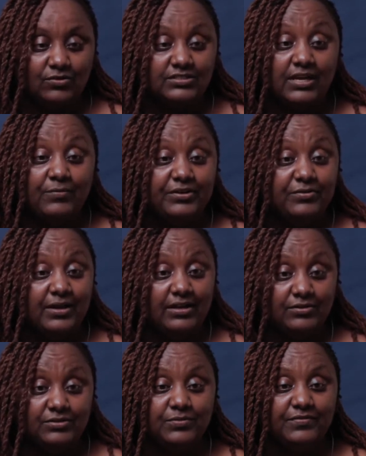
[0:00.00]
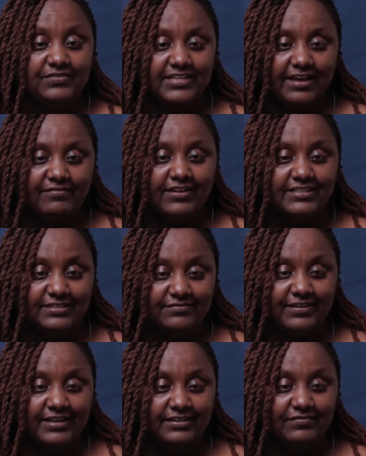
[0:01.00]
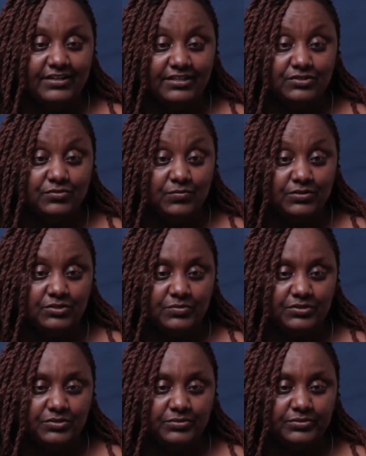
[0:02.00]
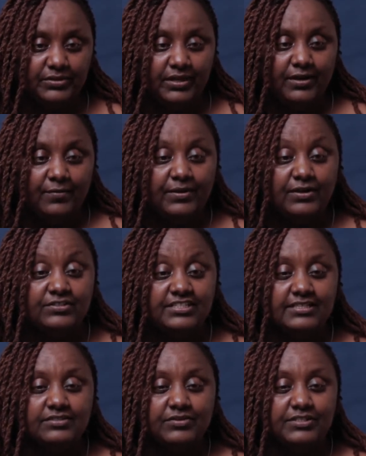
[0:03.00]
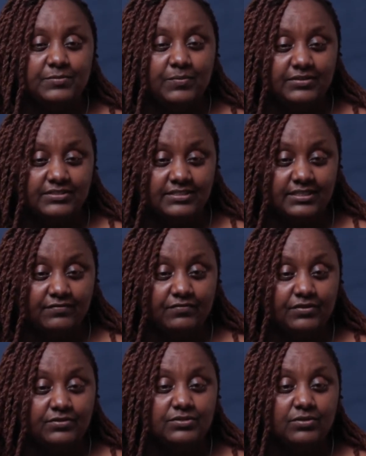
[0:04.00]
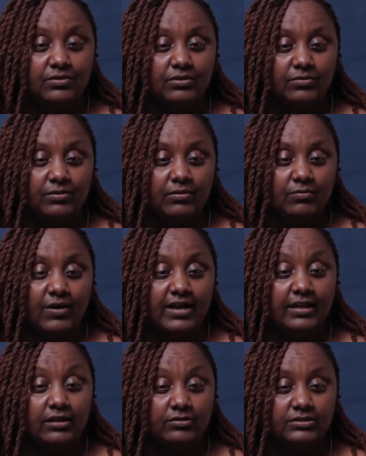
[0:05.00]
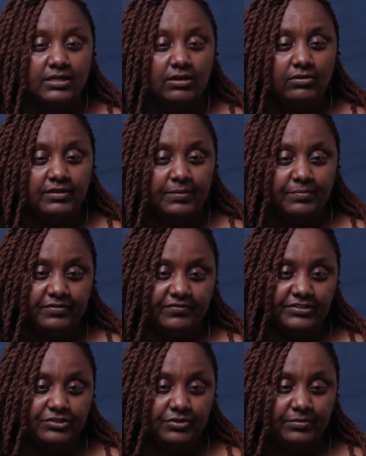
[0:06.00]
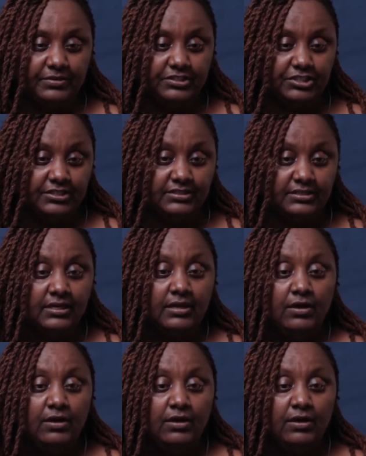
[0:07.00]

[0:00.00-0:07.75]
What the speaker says: Because now we do a lot. We've diversified even into what we do. We're not just responsive. We also work a lot along the prevention measures.